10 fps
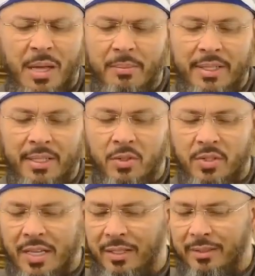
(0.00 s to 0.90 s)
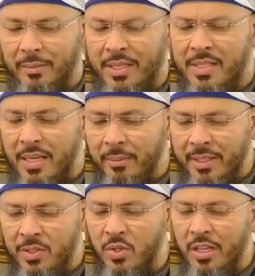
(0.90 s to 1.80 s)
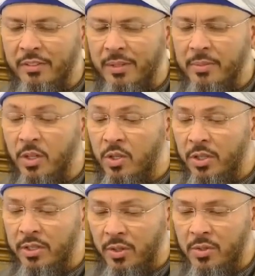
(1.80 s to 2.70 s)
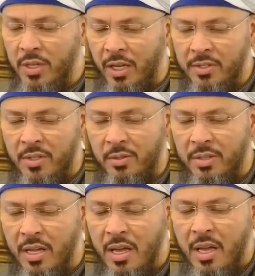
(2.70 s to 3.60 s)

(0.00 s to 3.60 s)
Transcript: somebody to tell them, and somebody to give them the good news also.